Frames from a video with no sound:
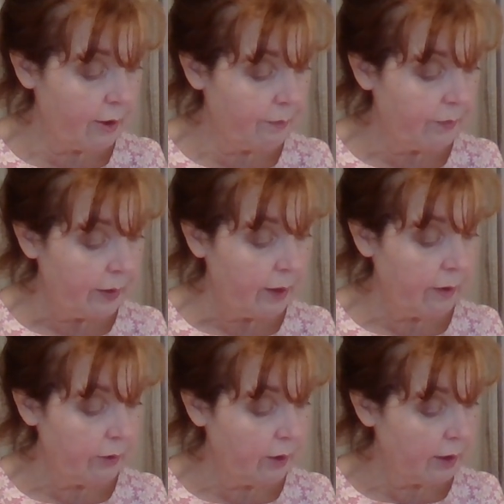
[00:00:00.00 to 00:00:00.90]
am
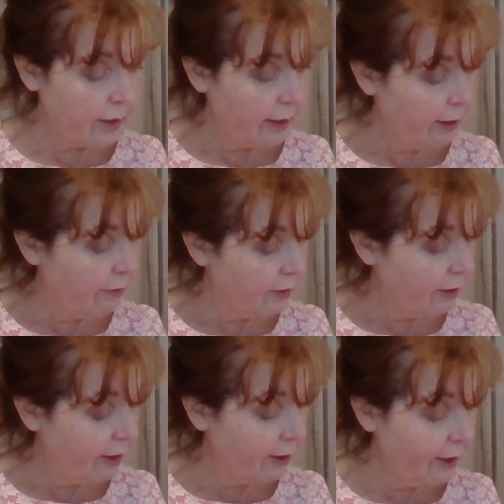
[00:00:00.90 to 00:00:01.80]
ever got to
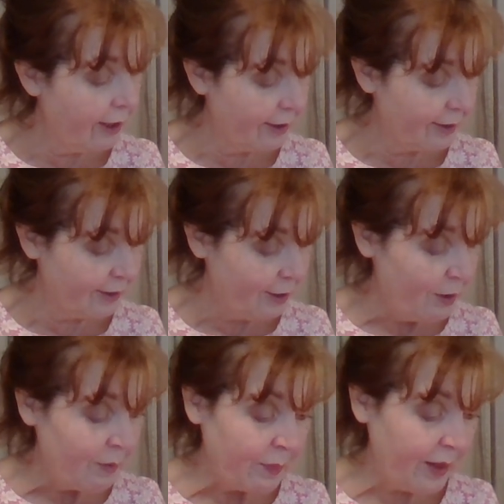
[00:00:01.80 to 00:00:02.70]
heaven at last.
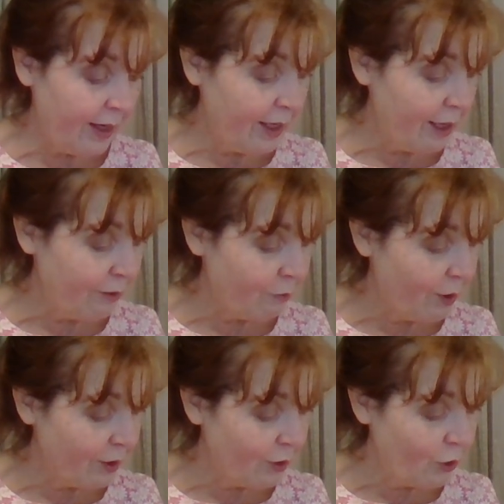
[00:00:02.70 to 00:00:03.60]
I have
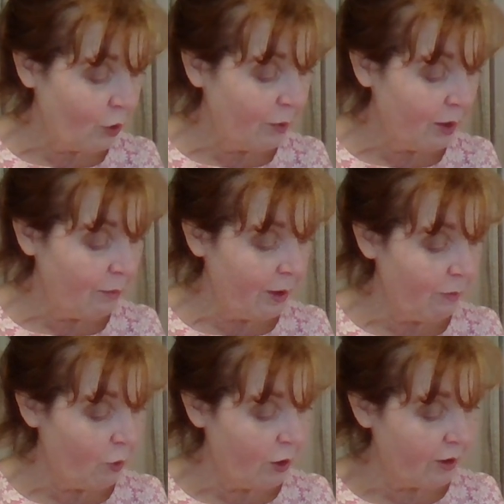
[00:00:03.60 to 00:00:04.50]
read so many
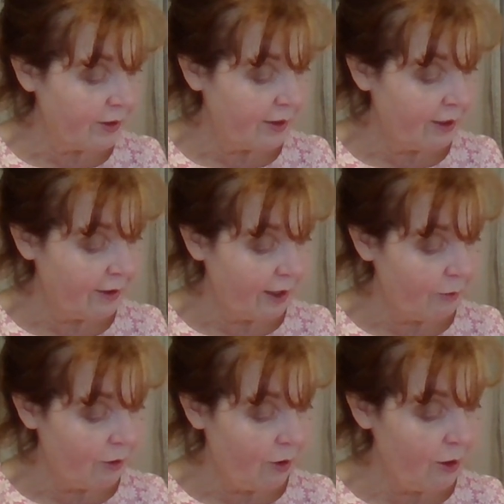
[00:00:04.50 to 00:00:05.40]
memoirs that they
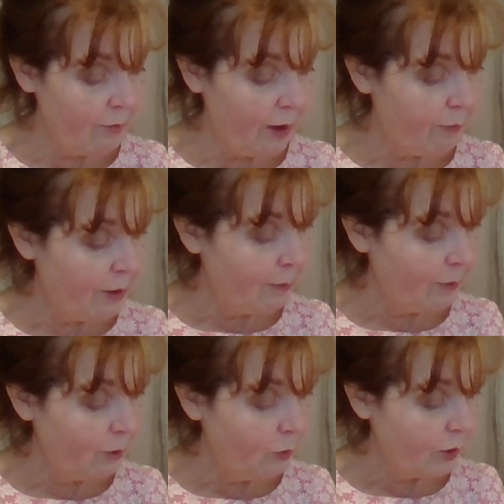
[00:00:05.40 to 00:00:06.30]
were all about
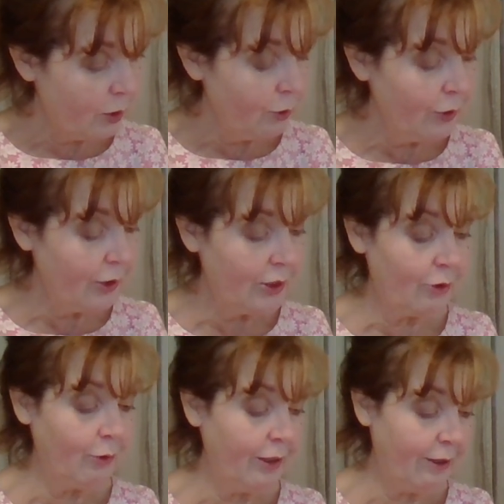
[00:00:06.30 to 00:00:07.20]
people who were too good
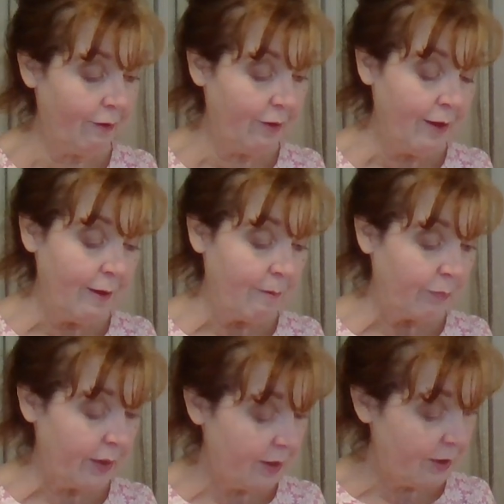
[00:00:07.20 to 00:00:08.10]
to live
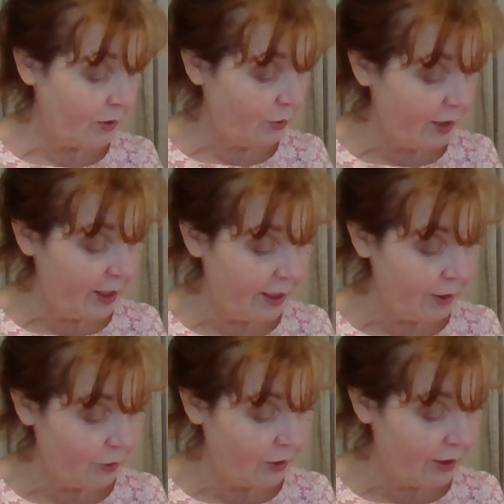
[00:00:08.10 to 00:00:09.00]
and so
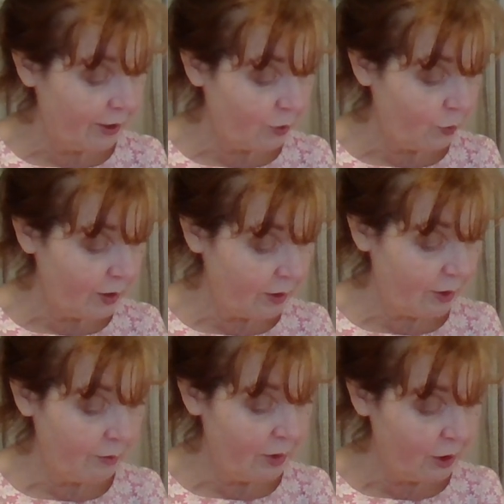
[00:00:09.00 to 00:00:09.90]
died or else went
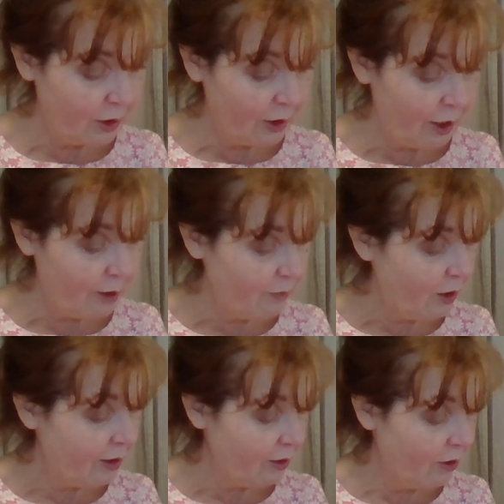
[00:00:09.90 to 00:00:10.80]
on a mission. I am
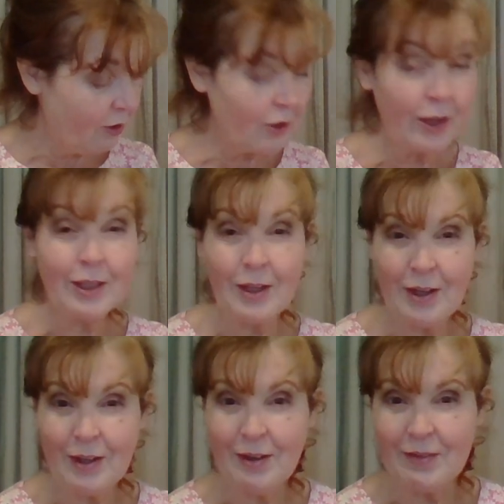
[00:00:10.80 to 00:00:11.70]
not at all like
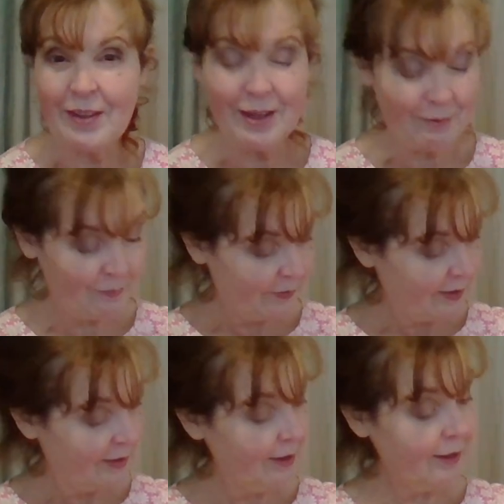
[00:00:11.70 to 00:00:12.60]
any of them.
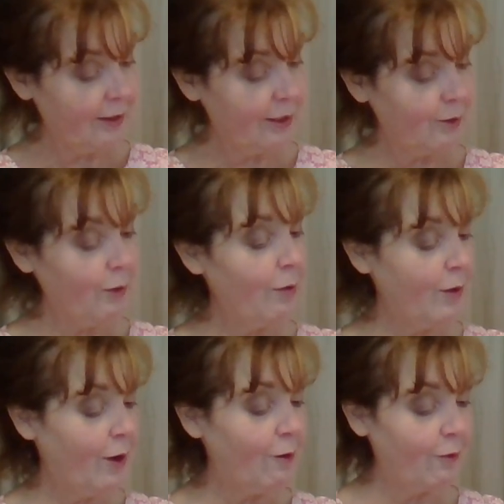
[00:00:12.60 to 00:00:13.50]
Yes, that's the way
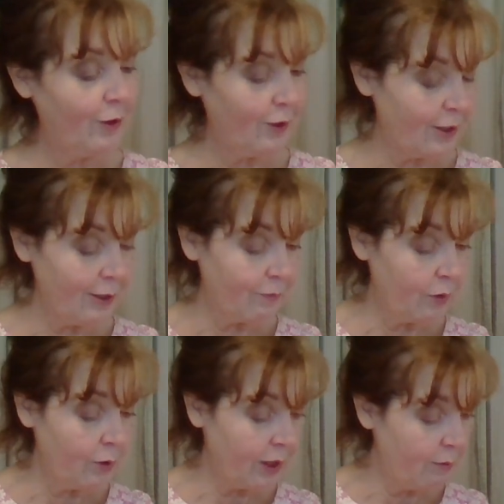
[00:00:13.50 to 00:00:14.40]
we all feel, isn't it?
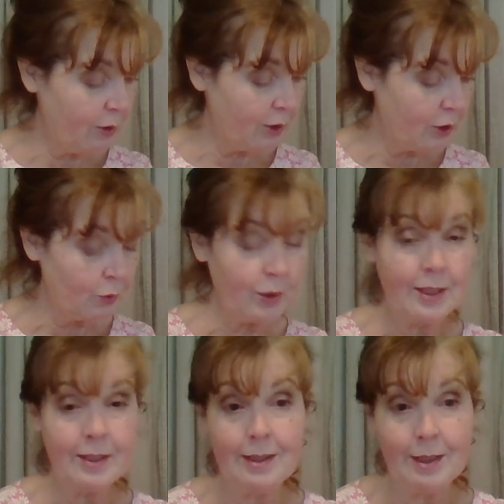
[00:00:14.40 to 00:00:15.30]
Okay, March
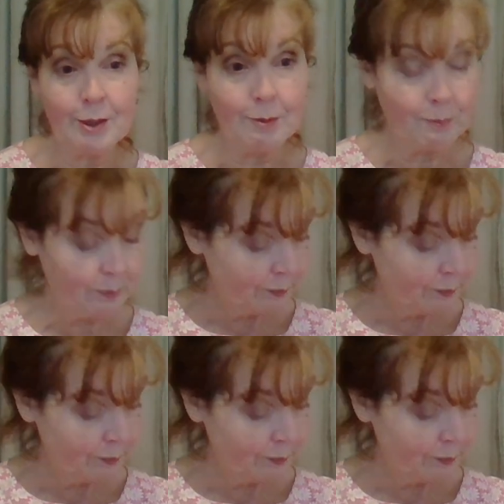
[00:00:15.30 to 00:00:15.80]
26.